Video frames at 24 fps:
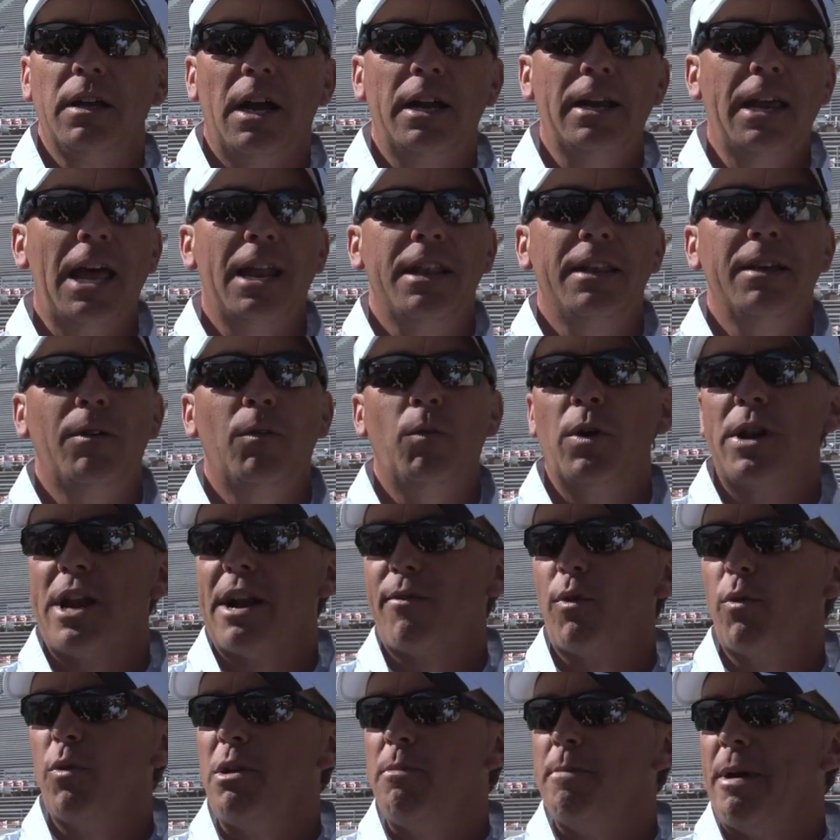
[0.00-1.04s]
again,
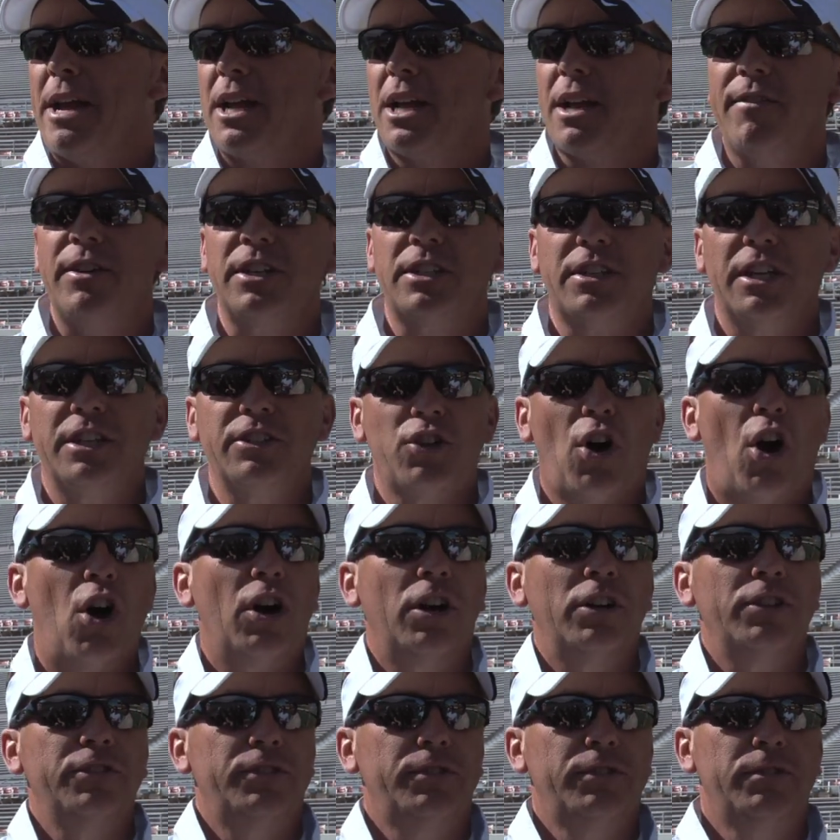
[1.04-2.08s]
whatever we make of it is
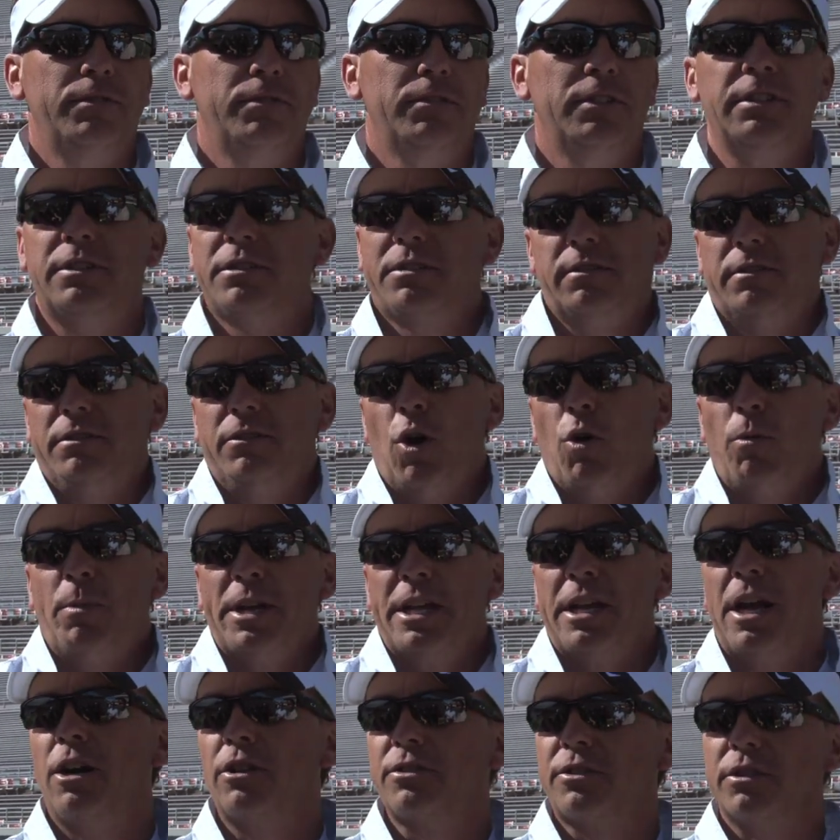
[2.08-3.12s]
ours. It's
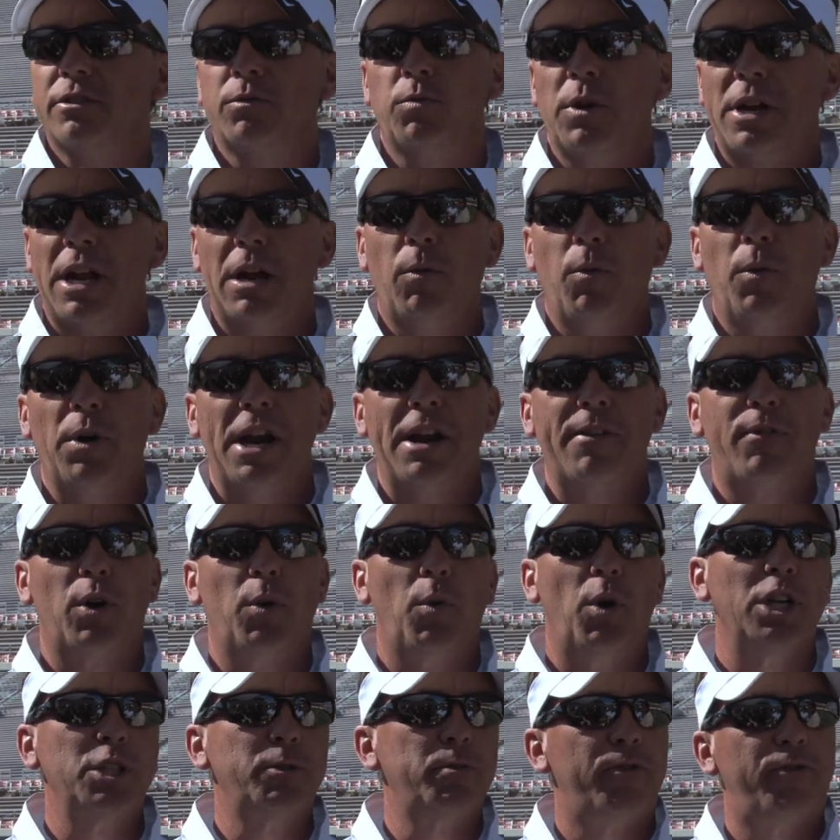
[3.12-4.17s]
nobody else's. Whatever it
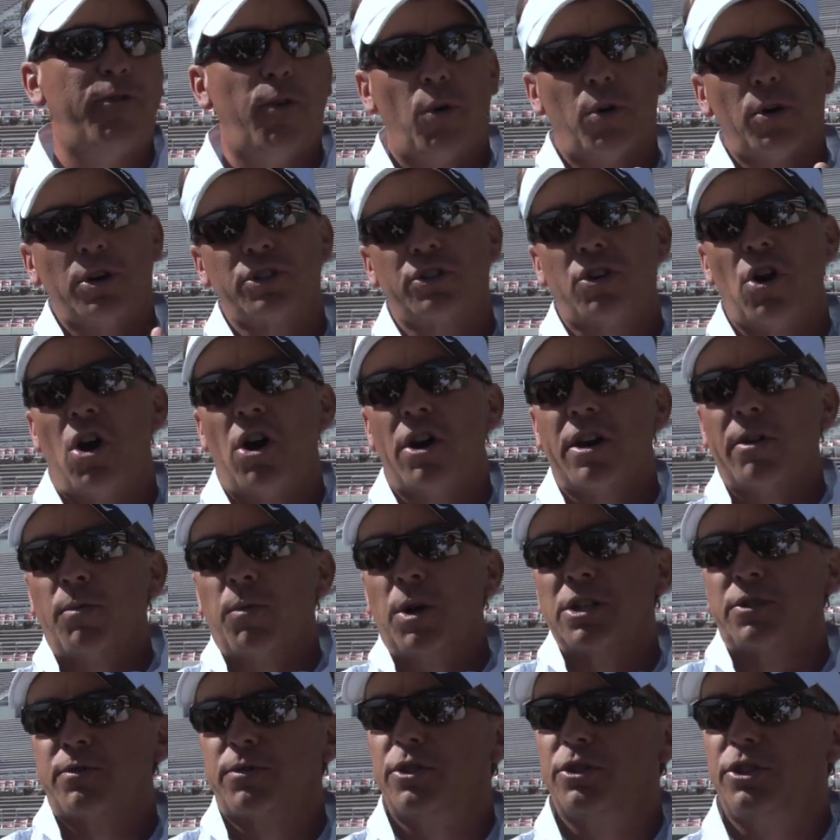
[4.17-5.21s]
was before is gone in
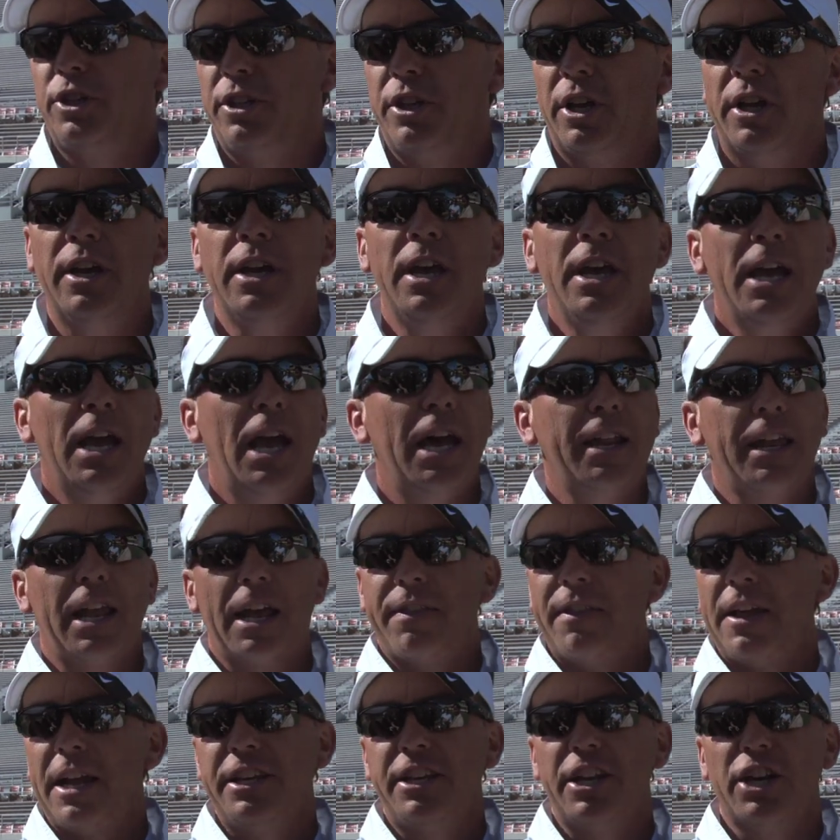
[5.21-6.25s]
West Virginia. And
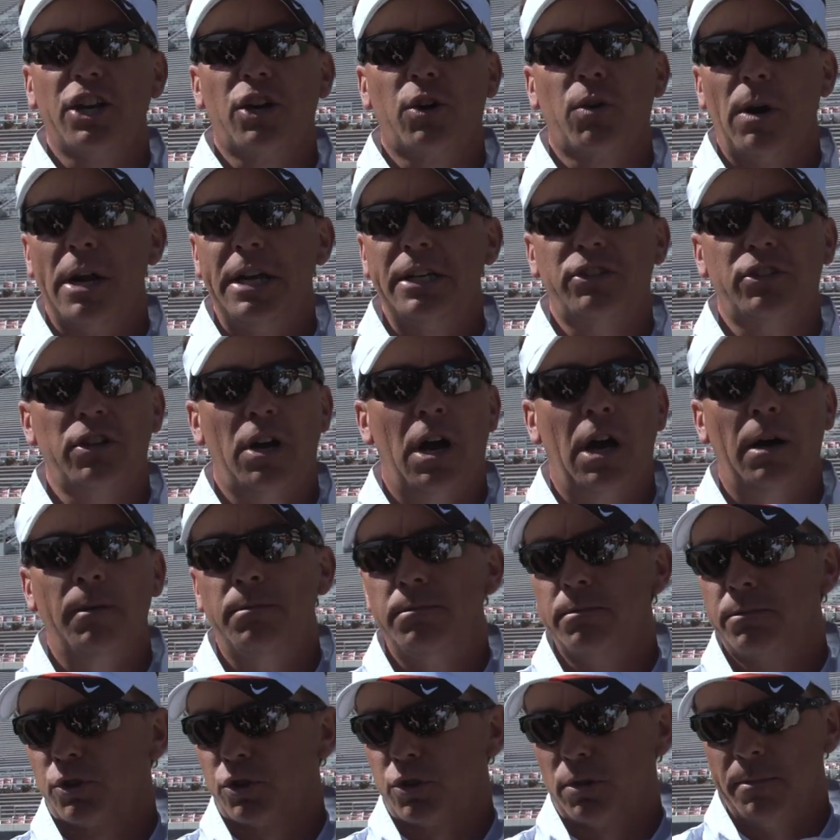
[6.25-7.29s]
again, they did a great job,
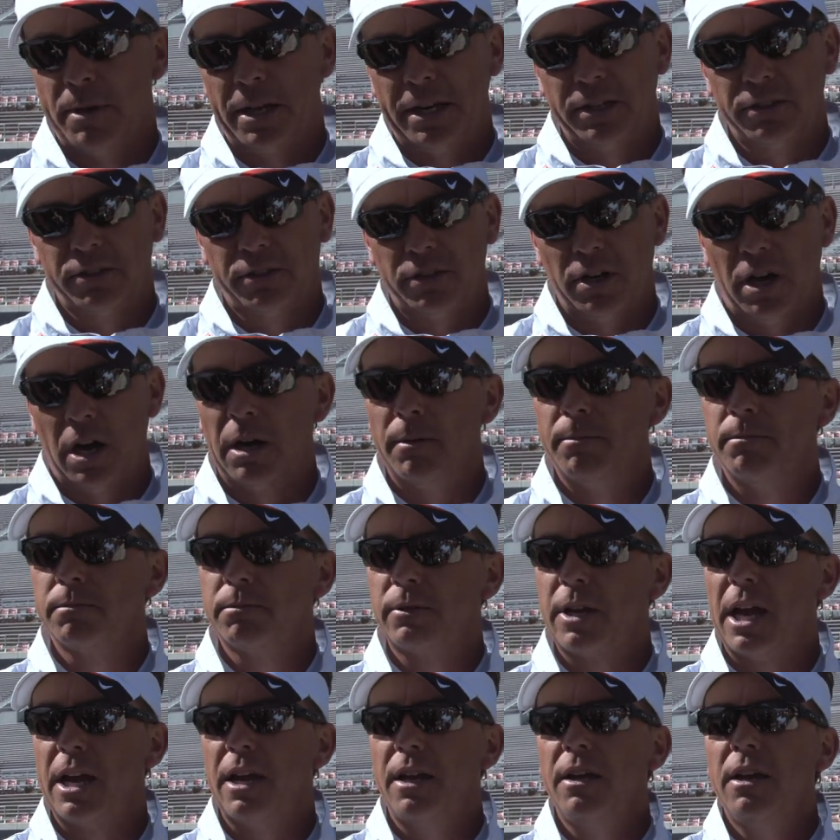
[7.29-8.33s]
tremendous job.
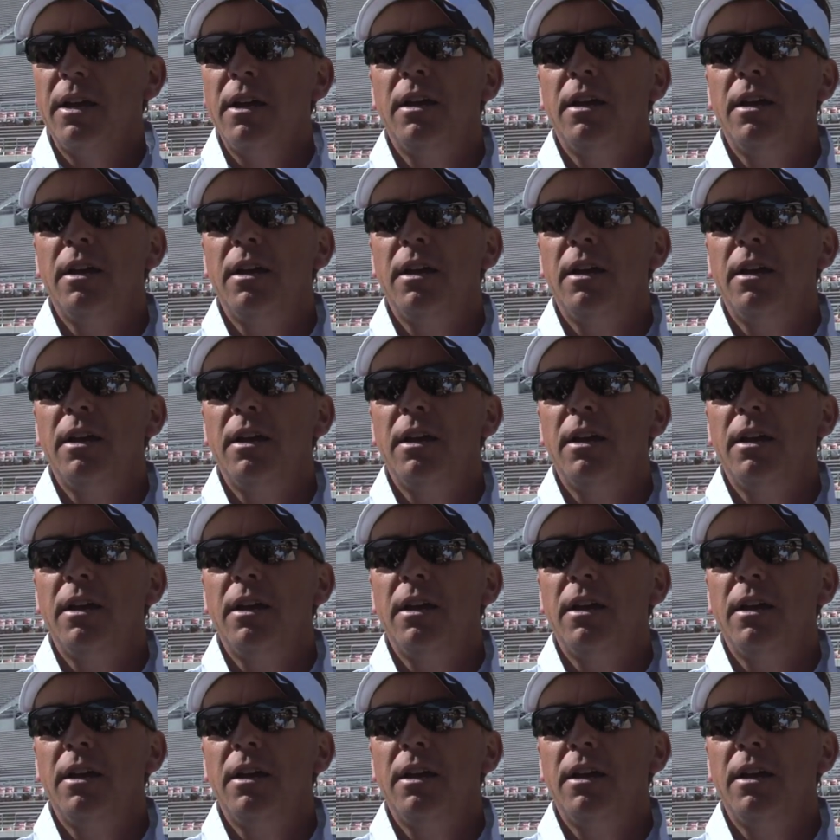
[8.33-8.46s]
Okay,